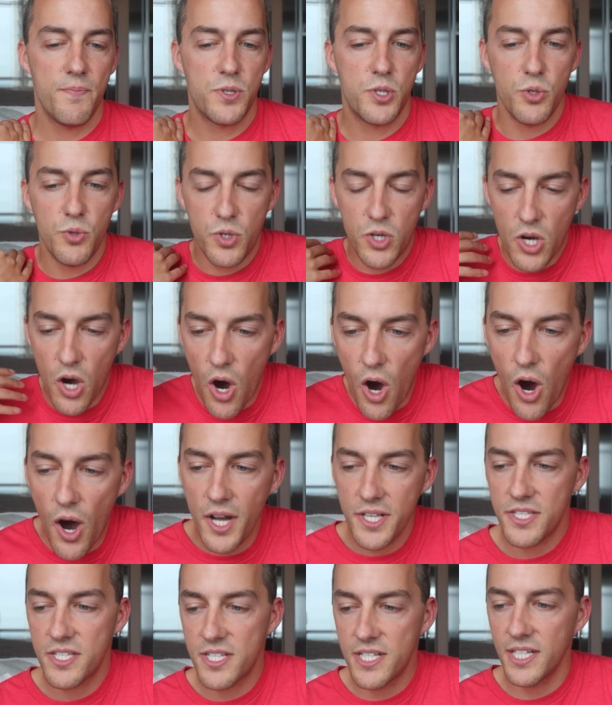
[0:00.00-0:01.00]
to
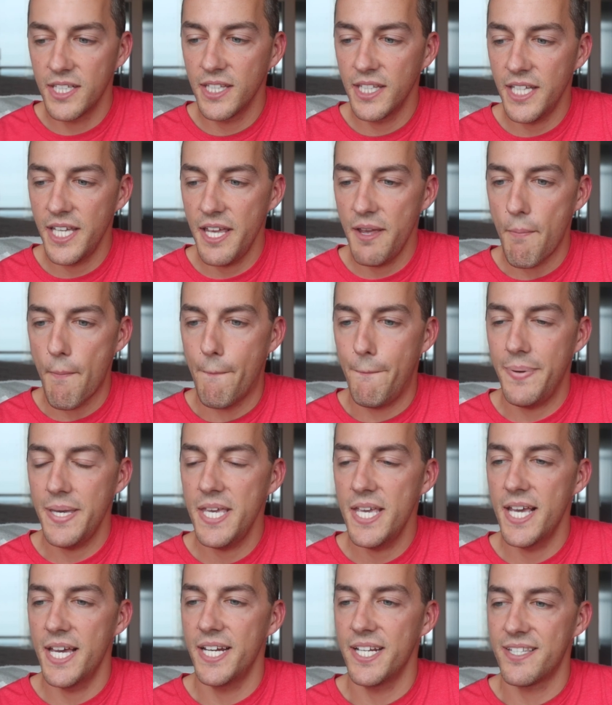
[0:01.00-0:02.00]
constantly
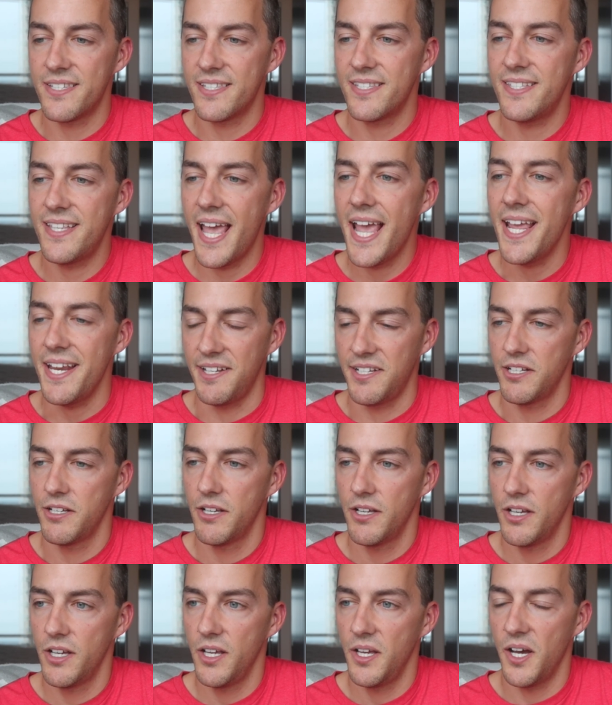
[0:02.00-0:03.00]
be in a state
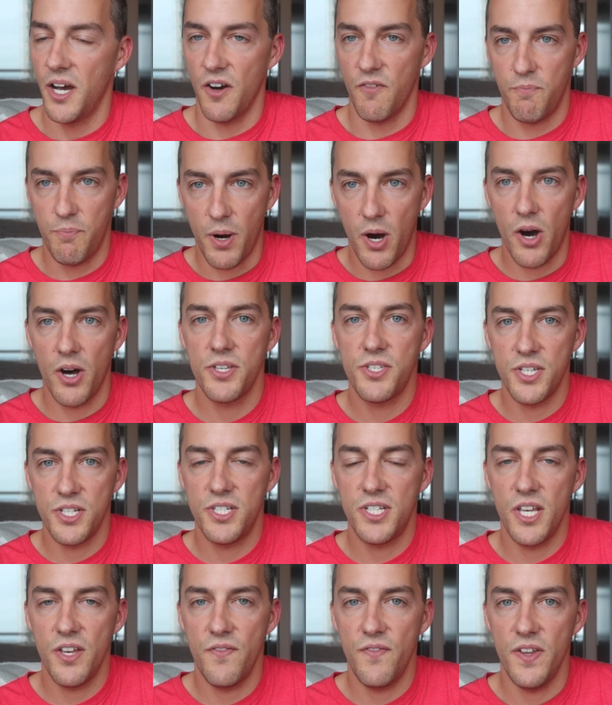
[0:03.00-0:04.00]
of
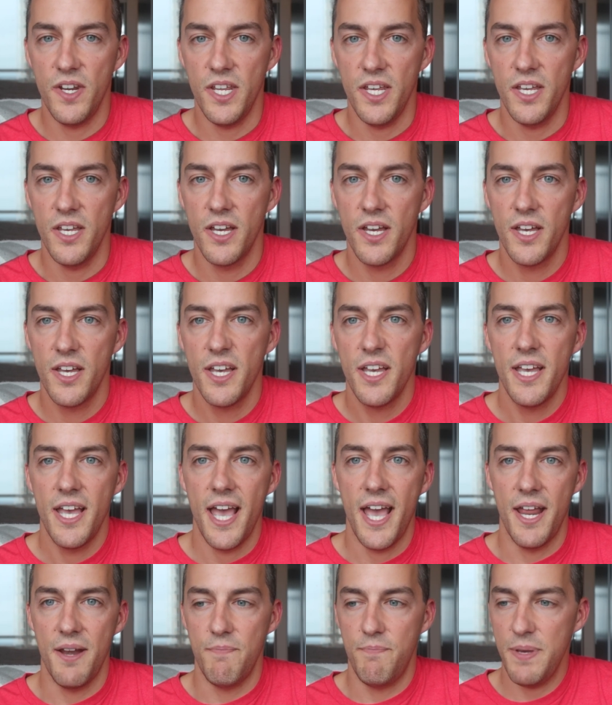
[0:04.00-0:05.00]
positivity
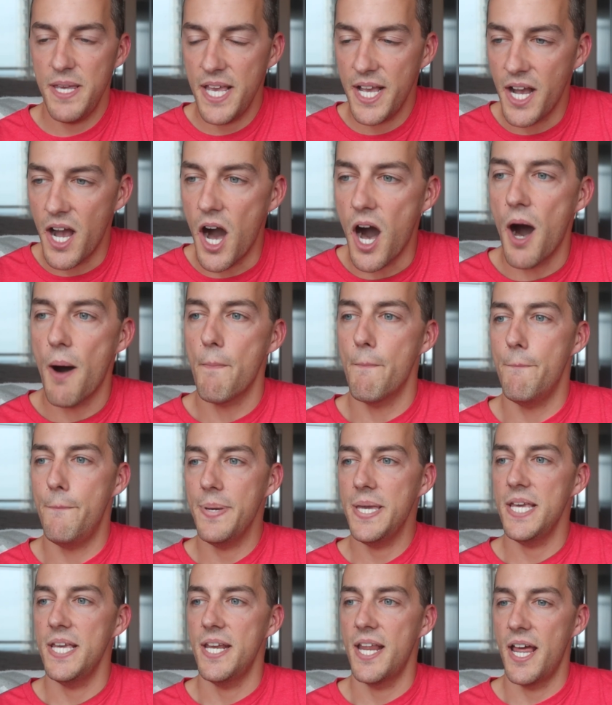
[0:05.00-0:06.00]
and being
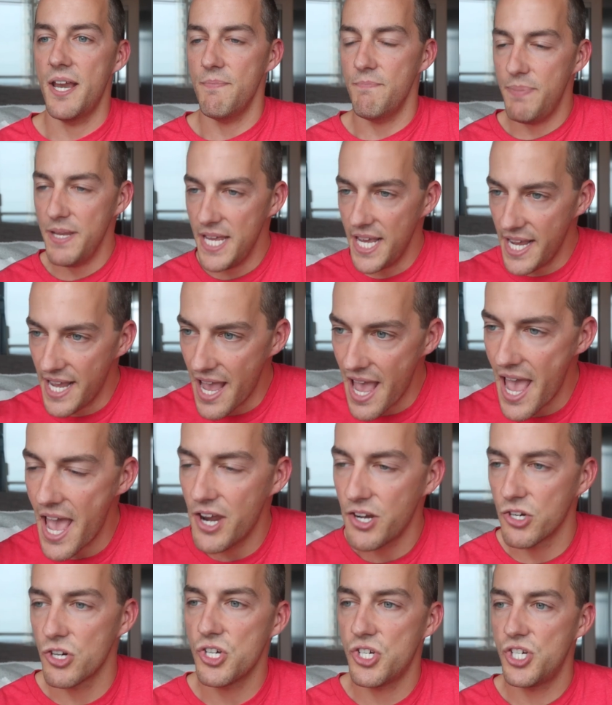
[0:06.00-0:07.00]
upbeat and being
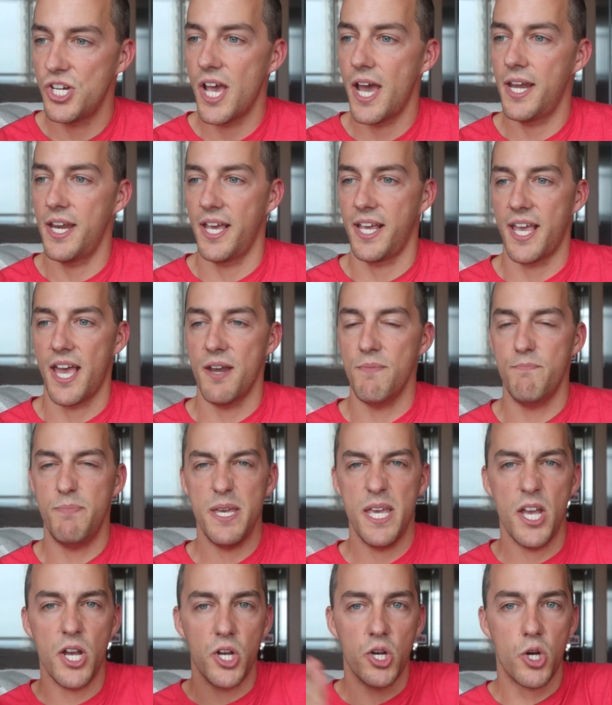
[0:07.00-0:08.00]
energetic and
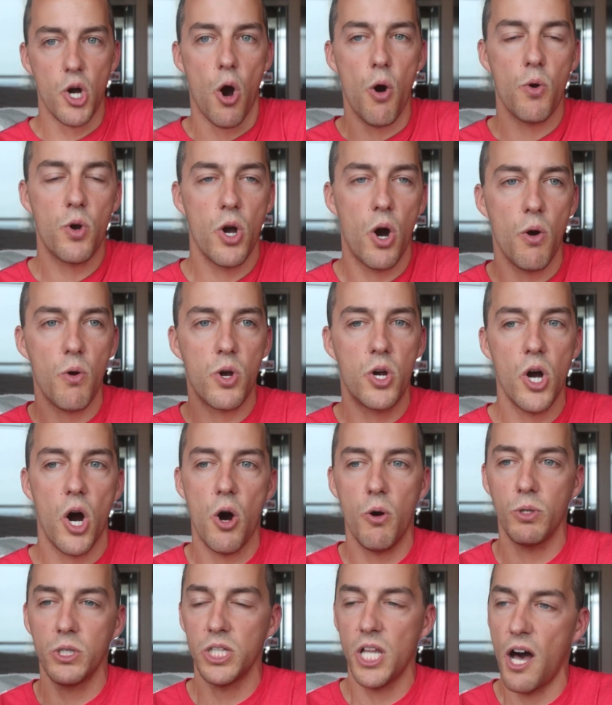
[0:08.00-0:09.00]
being go, go,
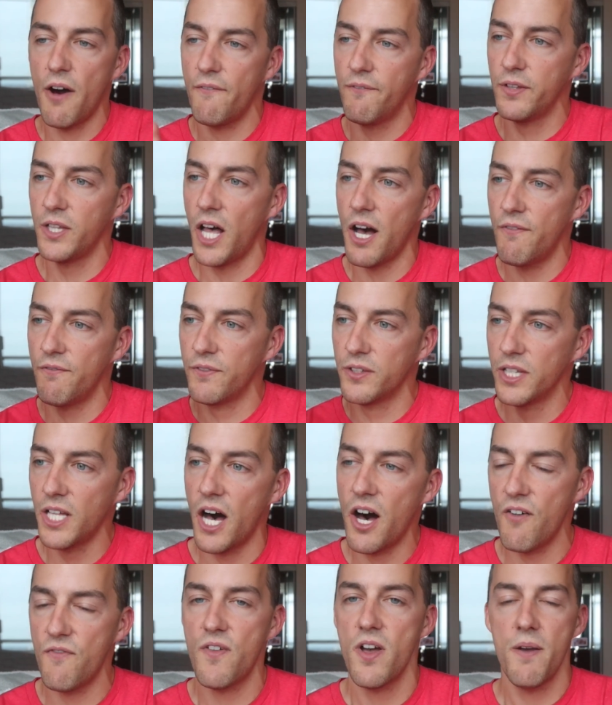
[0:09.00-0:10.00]
go, love, love,
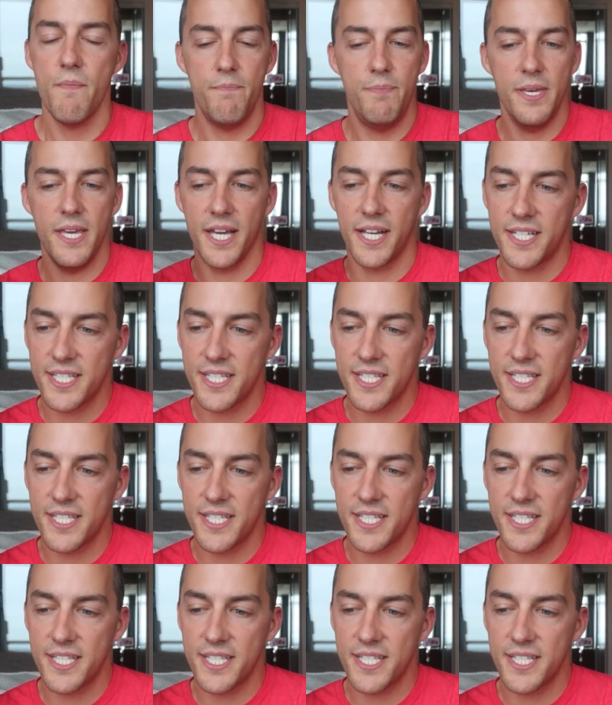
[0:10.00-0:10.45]
love, be